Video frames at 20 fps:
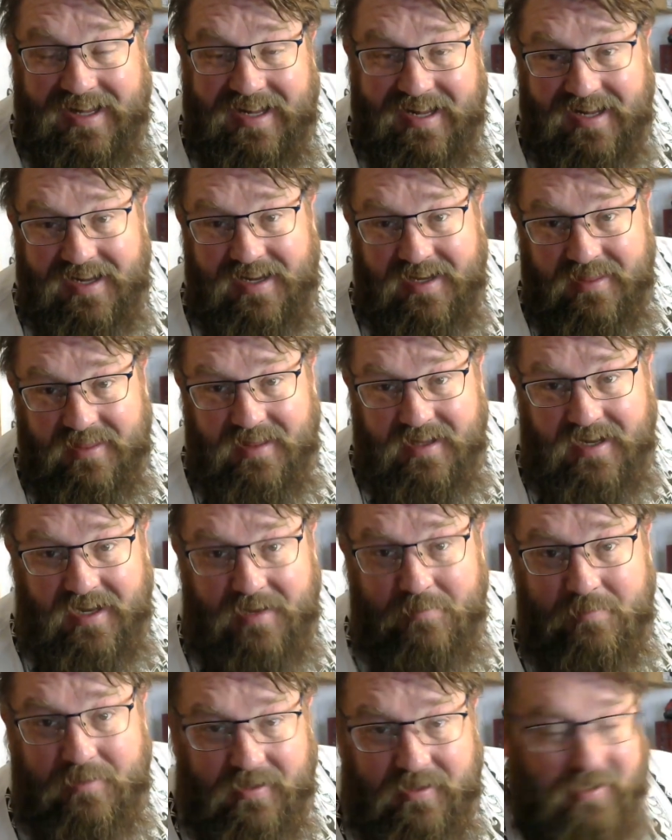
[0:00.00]
I
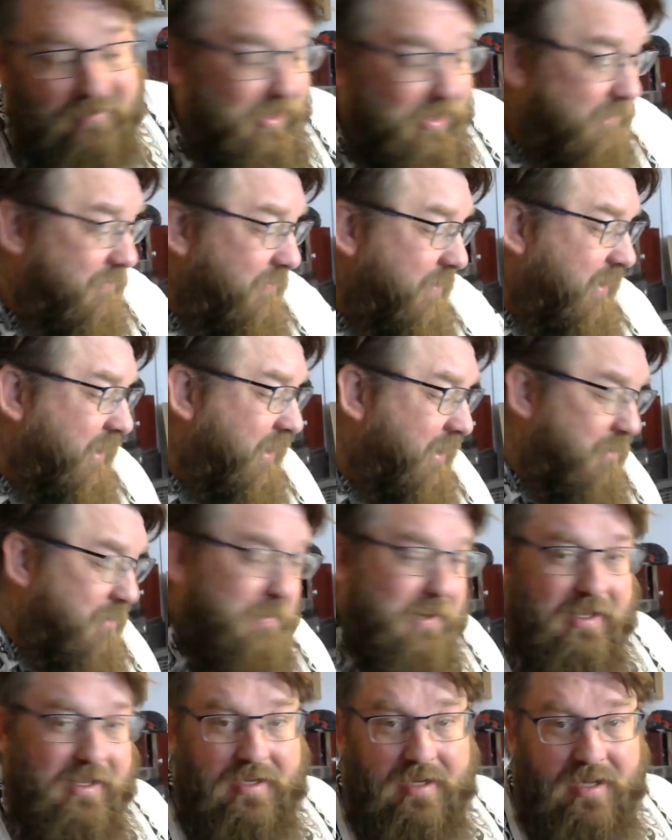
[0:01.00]
feel like you
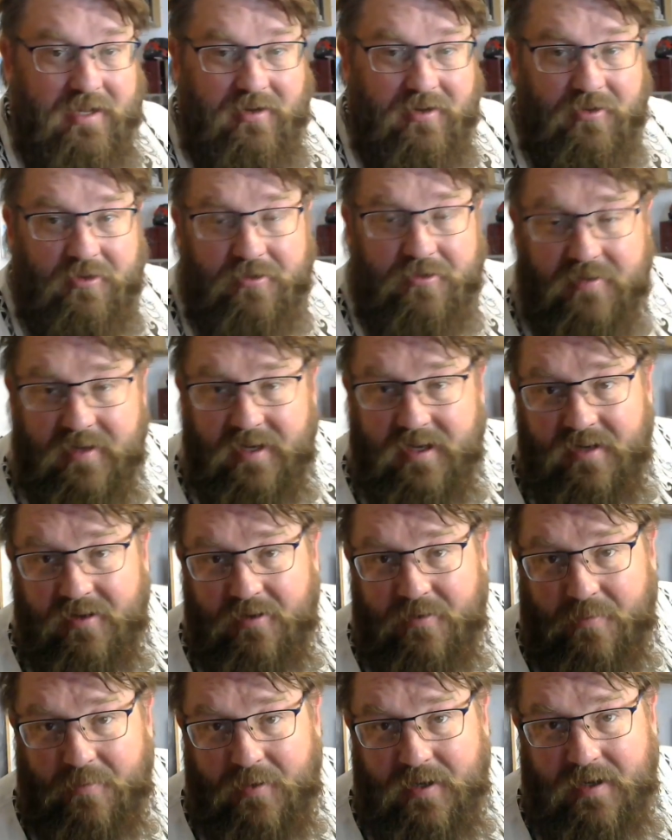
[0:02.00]
probably got all those right,
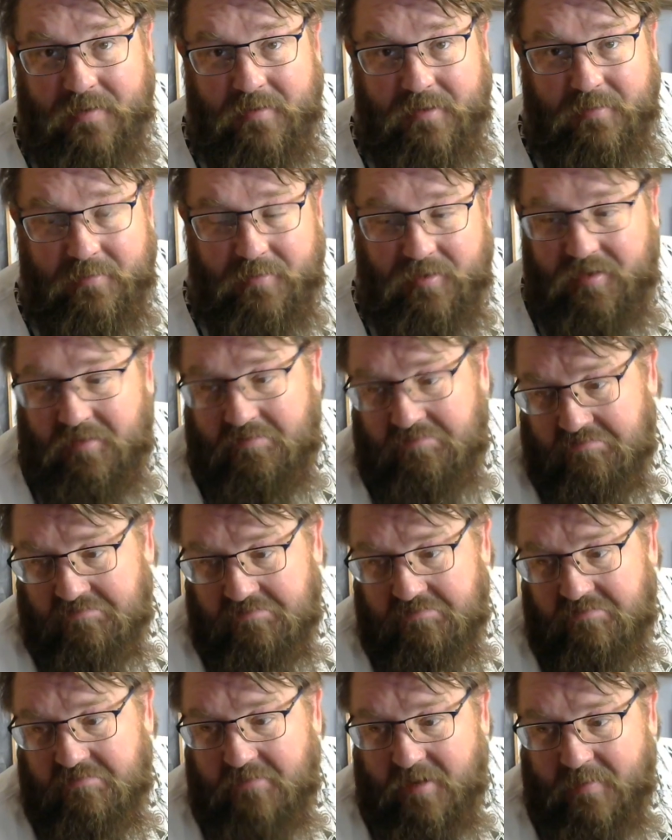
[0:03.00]
no problems.
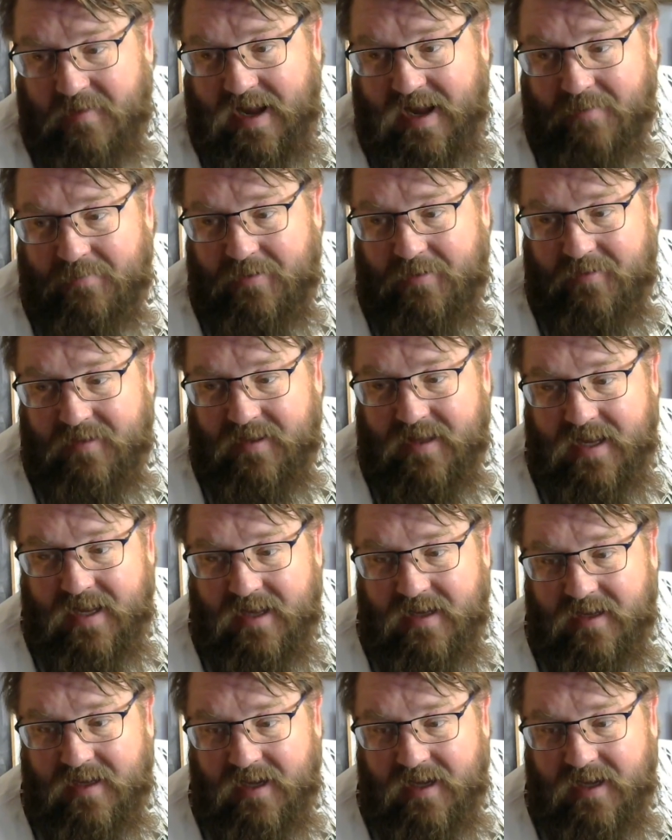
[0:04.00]
I'm happy with that.